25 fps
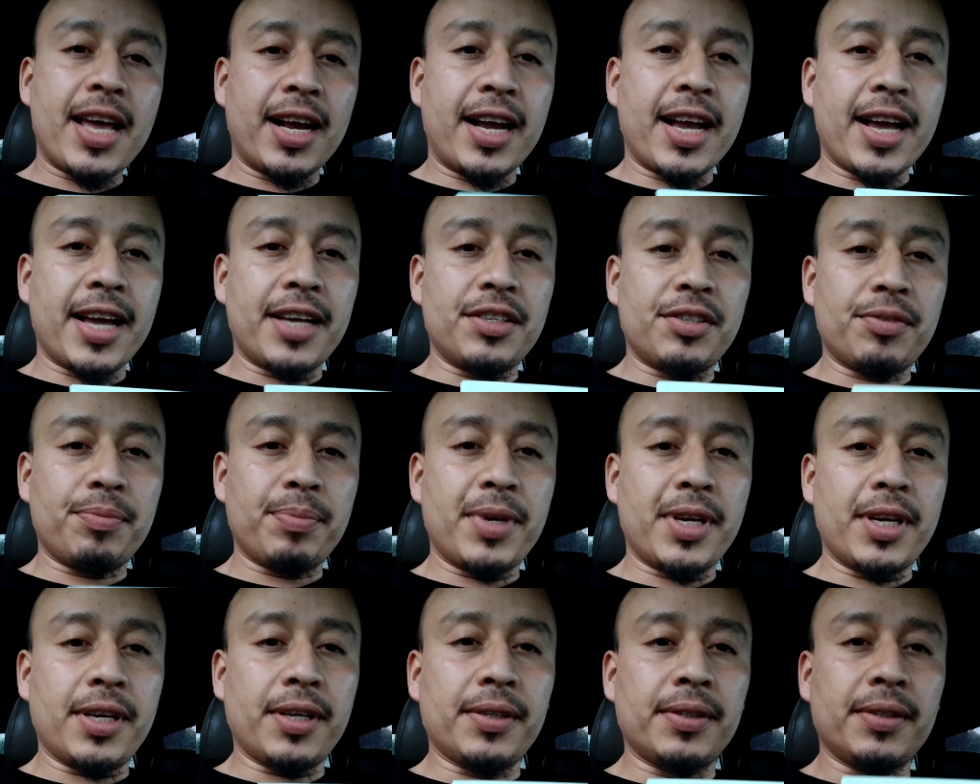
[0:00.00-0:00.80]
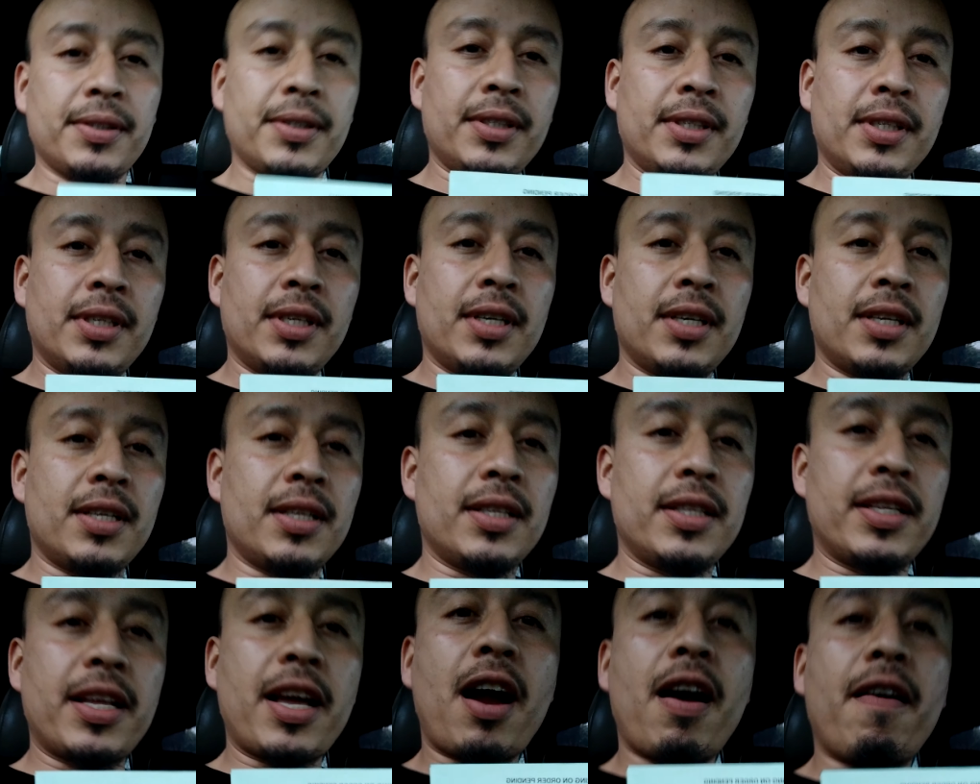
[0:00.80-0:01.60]
against me.
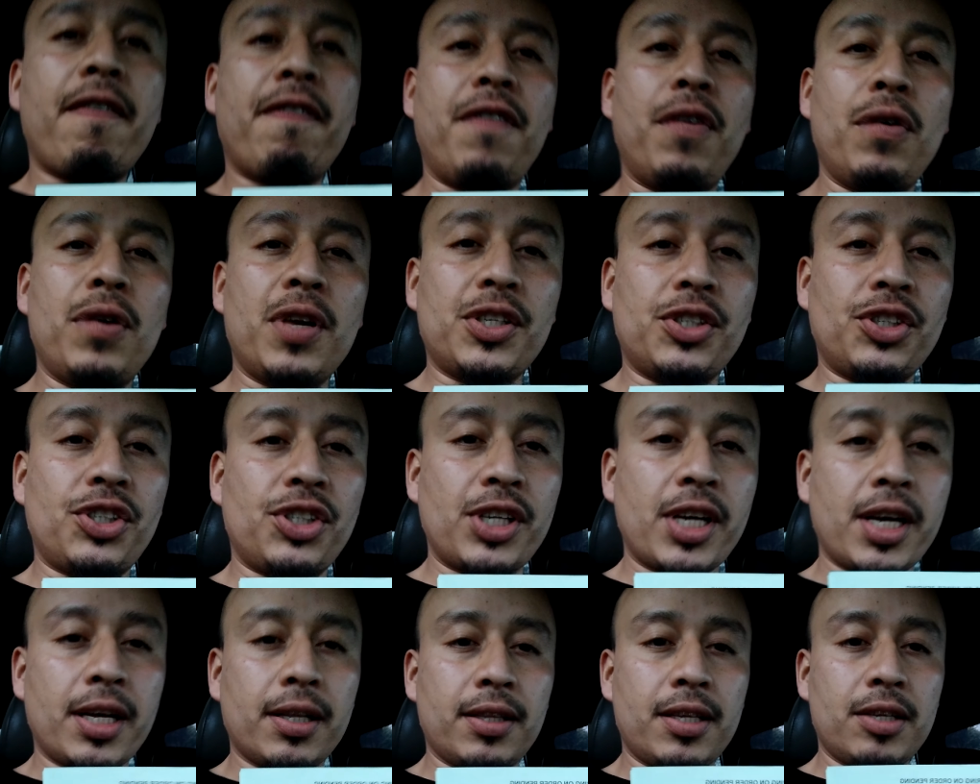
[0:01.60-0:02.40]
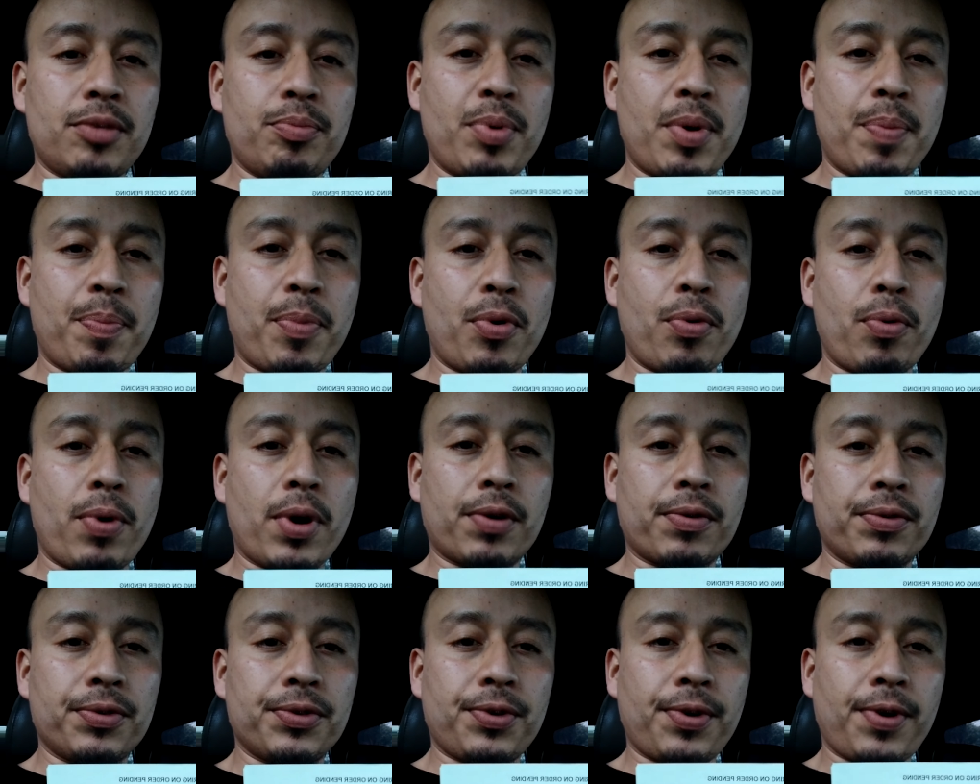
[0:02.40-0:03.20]
They are full of shit. These people who
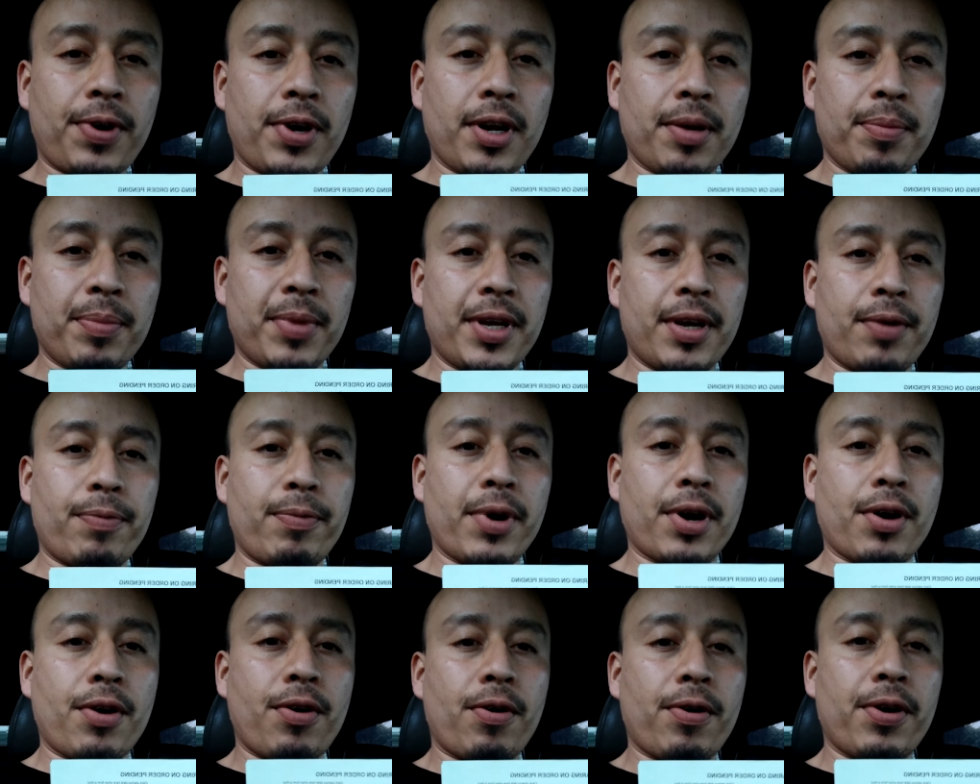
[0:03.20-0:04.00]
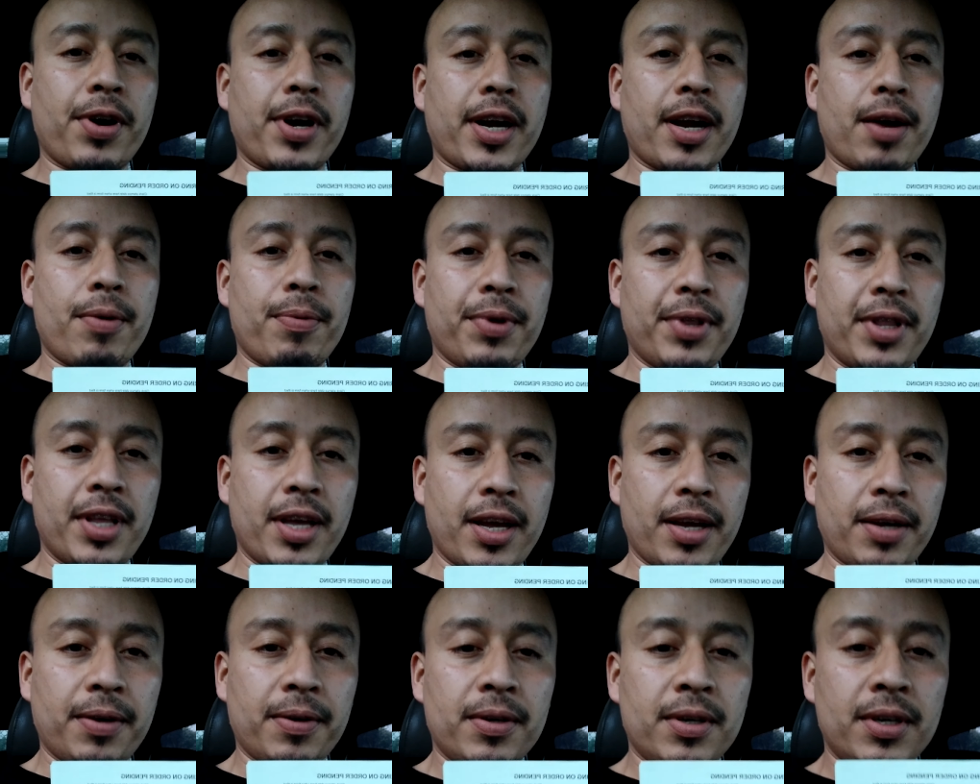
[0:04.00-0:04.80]
are controlling me and recording every
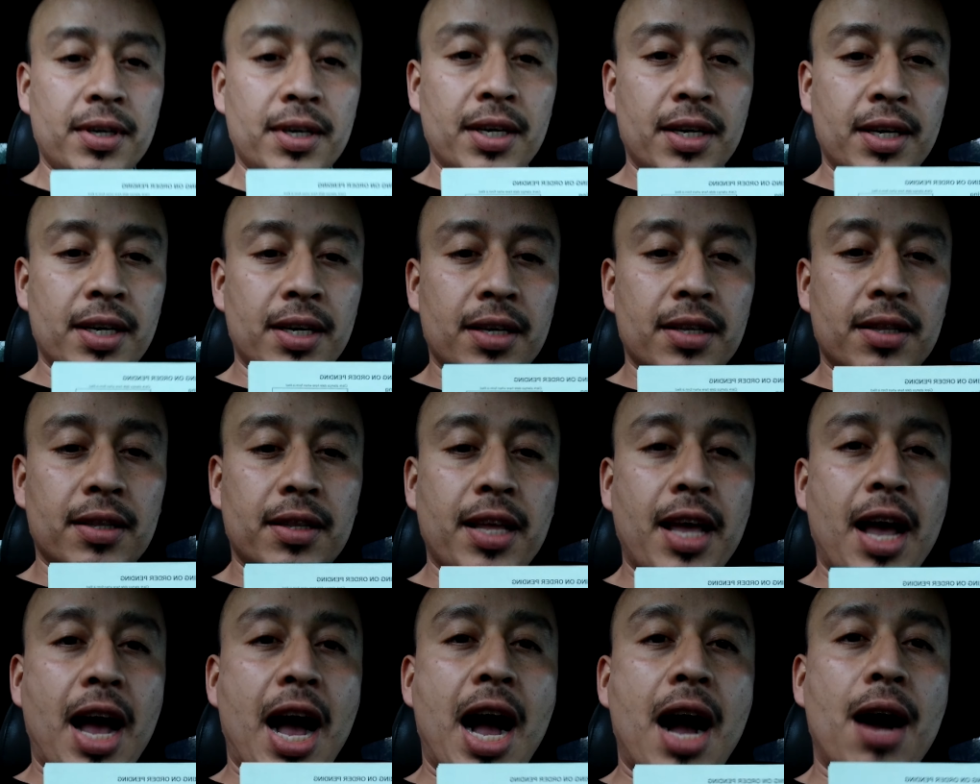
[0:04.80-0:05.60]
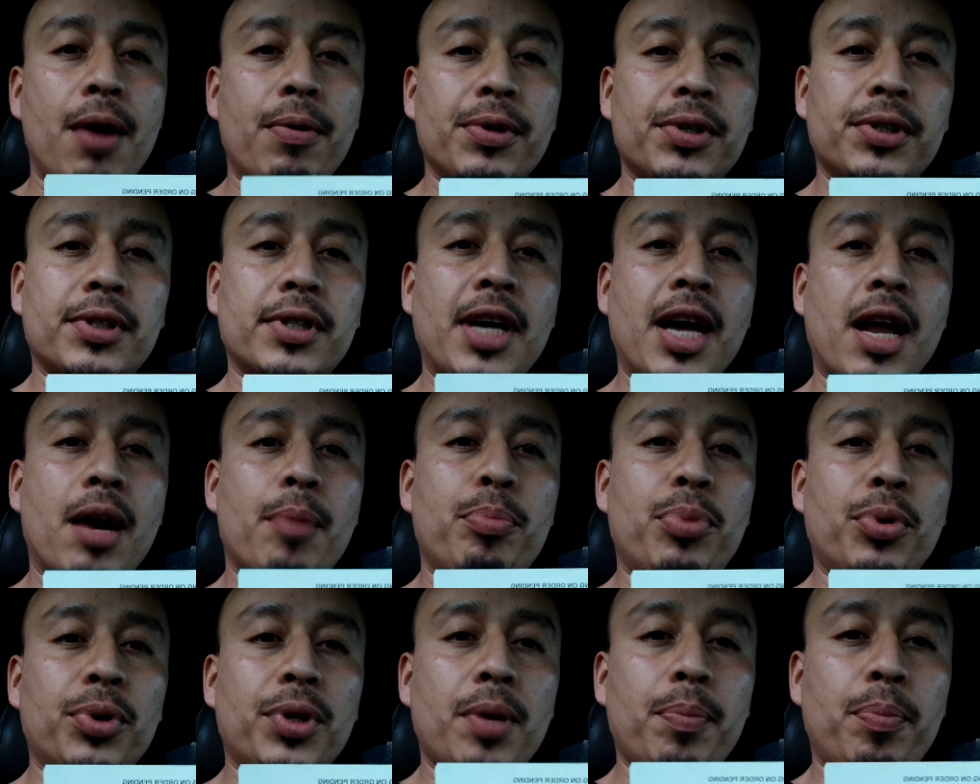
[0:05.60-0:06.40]
day. They always gotta
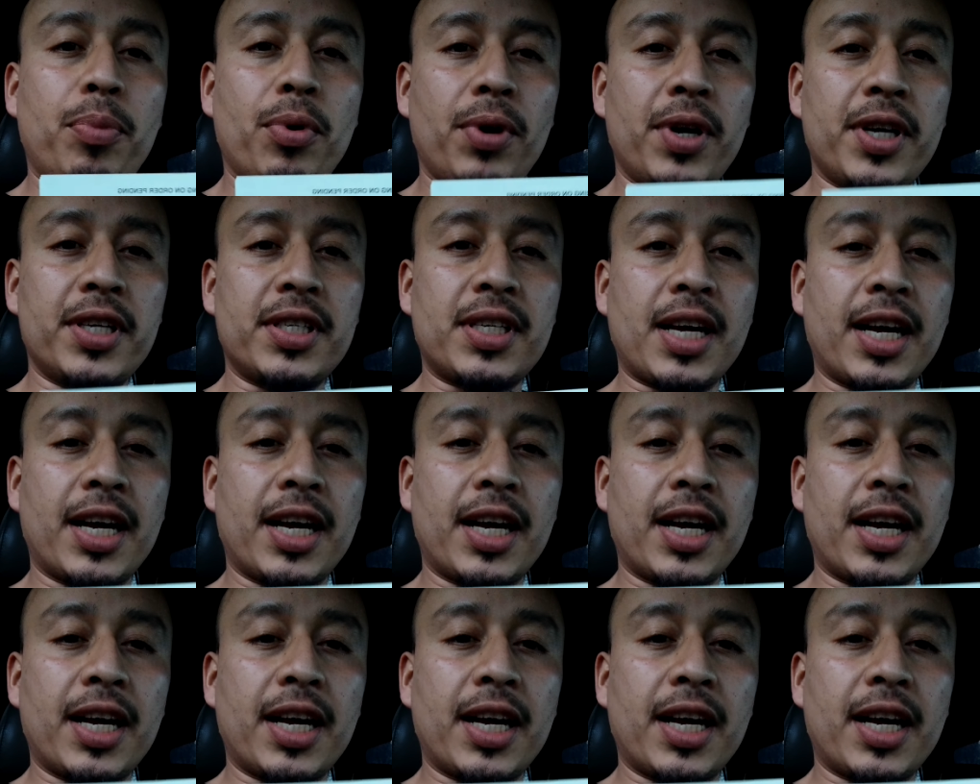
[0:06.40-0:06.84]
put the police